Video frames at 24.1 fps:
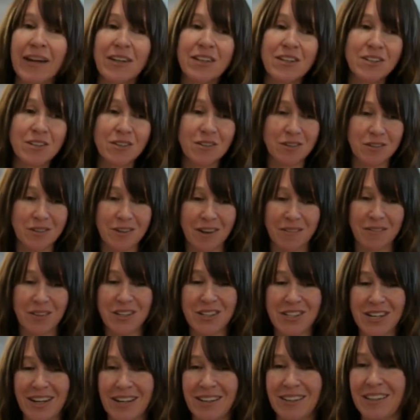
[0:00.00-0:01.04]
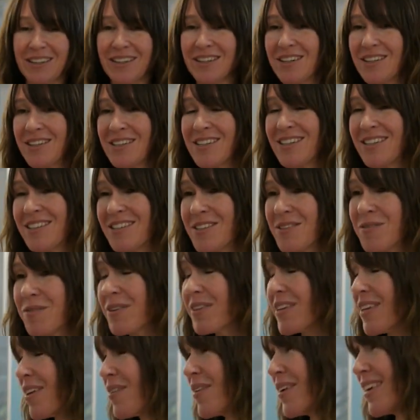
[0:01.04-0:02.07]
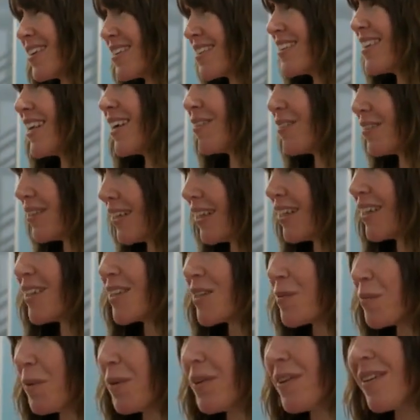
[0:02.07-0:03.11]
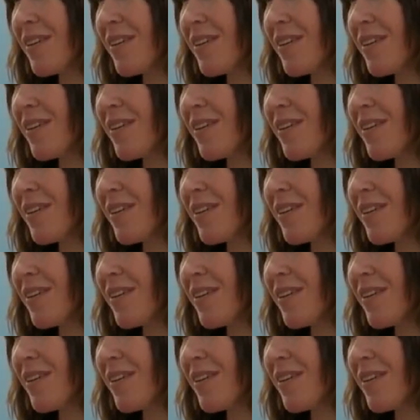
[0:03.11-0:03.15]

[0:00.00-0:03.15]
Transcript: magnitude of the challenge is really quite astounding at this